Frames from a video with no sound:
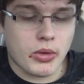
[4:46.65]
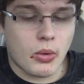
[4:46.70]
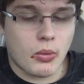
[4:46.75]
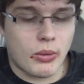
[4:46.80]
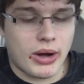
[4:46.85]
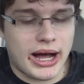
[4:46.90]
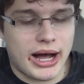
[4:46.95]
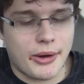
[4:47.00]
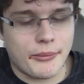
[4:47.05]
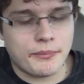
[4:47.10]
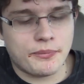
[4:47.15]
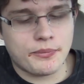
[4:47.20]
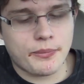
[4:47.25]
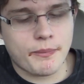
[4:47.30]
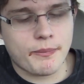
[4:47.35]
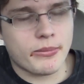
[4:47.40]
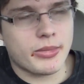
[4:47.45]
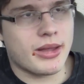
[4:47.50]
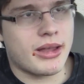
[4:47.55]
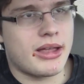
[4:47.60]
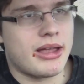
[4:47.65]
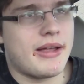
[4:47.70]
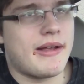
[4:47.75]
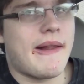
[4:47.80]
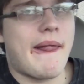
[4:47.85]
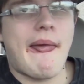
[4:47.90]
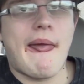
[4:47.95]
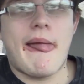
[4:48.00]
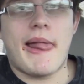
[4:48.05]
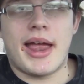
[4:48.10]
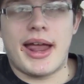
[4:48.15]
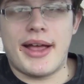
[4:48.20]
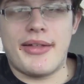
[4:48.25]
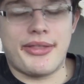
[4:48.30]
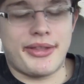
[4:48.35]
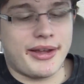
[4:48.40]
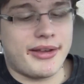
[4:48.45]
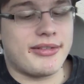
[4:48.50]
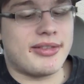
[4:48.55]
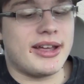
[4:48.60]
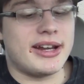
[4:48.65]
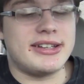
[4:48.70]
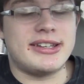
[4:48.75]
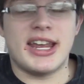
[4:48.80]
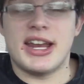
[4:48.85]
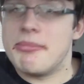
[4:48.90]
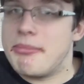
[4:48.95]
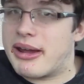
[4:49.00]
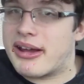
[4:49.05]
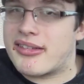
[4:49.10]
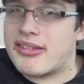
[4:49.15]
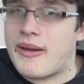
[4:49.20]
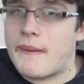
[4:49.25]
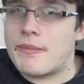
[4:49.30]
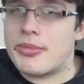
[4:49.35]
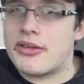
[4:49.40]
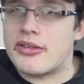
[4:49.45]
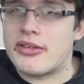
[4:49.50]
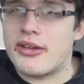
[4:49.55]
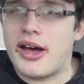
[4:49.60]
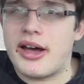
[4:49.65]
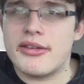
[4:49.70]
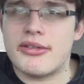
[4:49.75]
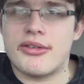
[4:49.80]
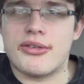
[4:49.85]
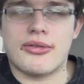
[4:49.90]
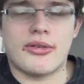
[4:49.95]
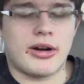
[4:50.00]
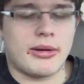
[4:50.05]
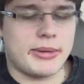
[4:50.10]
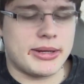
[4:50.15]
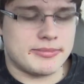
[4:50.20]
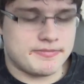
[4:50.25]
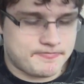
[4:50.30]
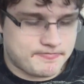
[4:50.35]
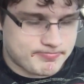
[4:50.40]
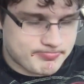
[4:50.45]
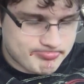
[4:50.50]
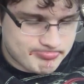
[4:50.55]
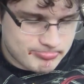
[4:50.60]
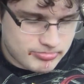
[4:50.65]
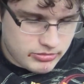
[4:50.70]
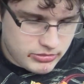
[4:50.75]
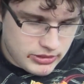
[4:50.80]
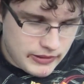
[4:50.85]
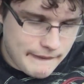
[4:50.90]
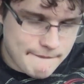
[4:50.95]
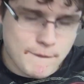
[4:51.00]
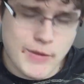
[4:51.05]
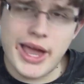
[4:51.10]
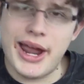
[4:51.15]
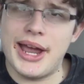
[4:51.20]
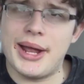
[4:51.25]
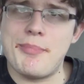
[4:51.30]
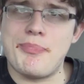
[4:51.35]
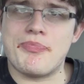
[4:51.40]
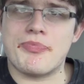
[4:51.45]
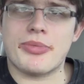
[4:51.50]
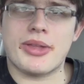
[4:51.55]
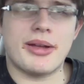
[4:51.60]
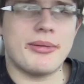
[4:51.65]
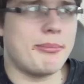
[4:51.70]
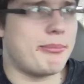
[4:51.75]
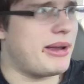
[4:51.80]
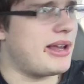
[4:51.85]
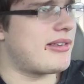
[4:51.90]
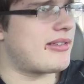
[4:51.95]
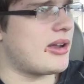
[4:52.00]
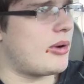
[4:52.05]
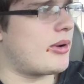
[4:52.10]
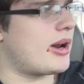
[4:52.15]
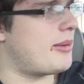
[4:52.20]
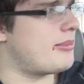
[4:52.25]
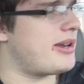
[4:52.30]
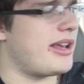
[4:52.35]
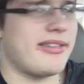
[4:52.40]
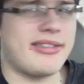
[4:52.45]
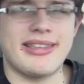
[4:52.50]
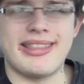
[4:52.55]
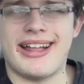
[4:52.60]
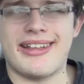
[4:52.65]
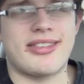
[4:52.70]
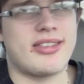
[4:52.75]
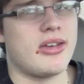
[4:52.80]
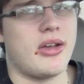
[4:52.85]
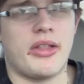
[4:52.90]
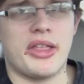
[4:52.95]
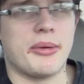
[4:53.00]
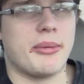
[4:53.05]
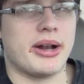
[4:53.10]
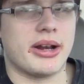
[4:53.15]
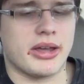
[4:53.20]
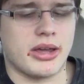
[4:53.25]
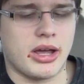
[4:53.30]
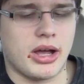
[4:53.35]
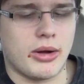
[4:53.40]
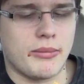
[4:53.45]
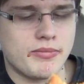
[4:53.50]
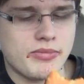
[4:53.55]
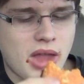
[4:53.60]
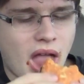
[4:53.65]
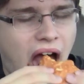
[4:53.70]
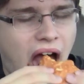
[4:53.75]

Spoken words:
Wow. And the thing is, they did mix up the sauces for me. And based on what I'm tasting, that's the only way to go.